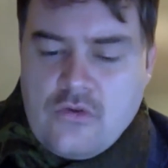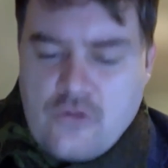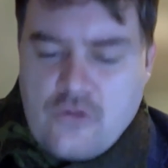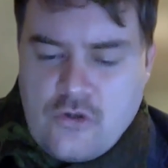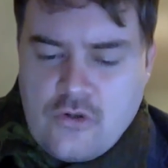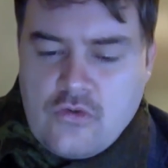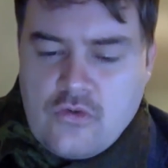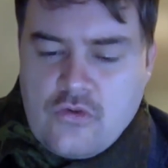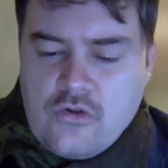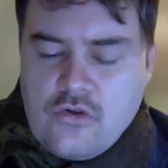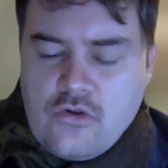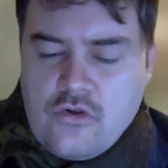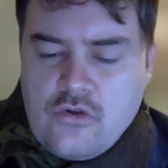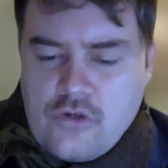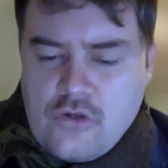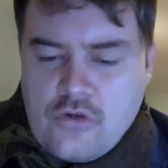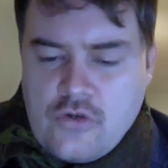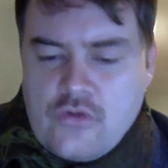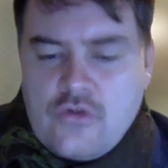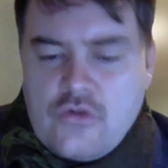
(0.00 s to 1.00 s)
doot,
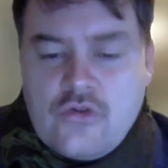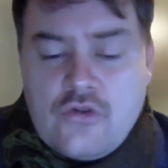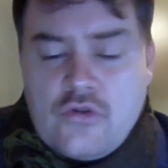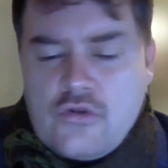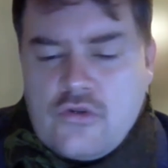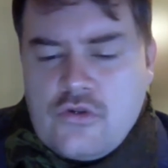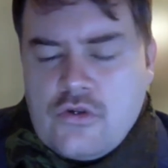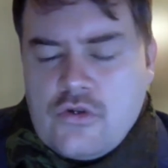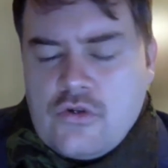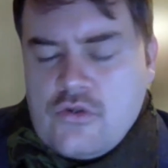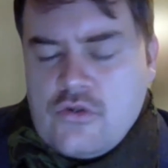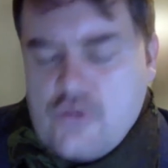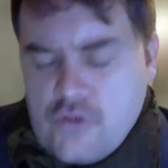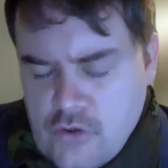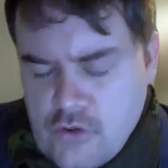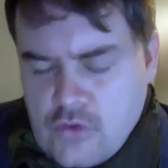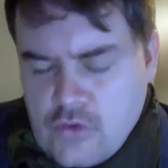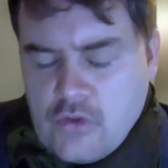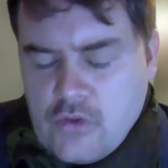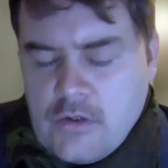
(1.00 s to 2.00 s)
doot, doot,
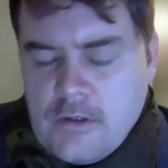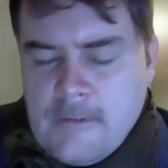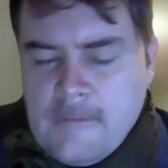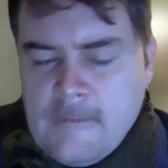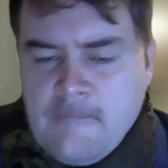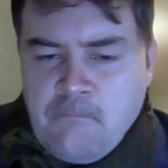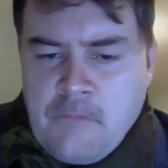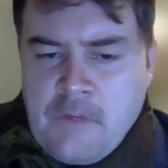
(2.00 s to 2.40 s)
doot.